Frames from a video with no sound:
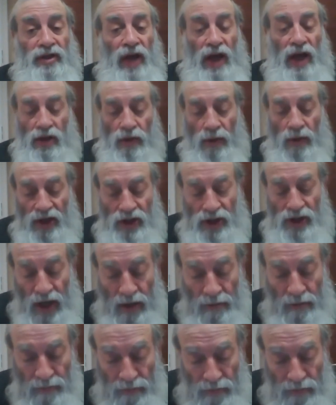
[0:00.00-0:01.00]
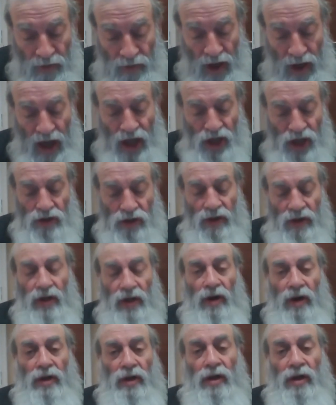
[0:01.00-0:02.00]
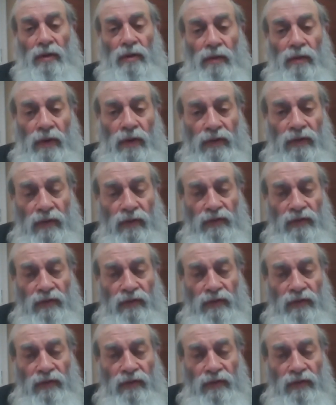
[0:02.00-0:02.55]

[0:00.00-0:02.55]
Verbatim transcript: say to Hashem, ashrei odom,